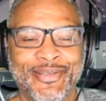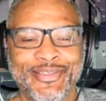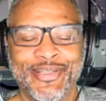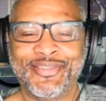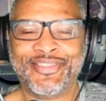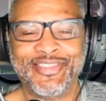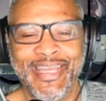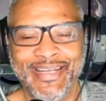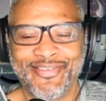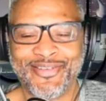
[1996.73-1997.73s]
your
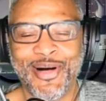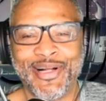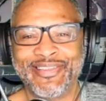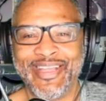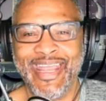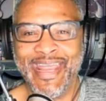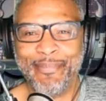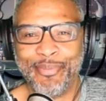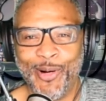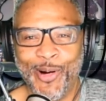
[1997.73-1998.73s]
shit is called
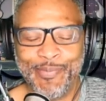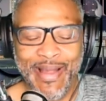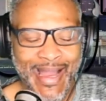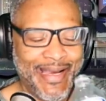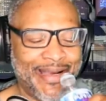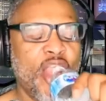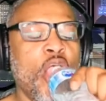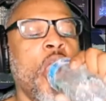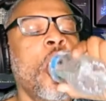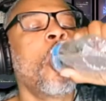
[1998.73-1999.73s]
dead, bruh, man.
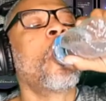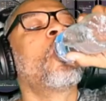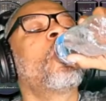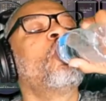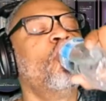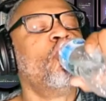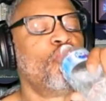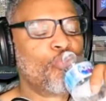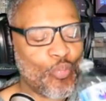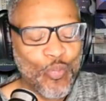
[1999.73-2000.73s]

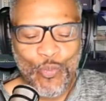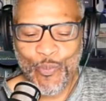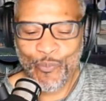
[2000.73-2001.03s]
Mm-hmm.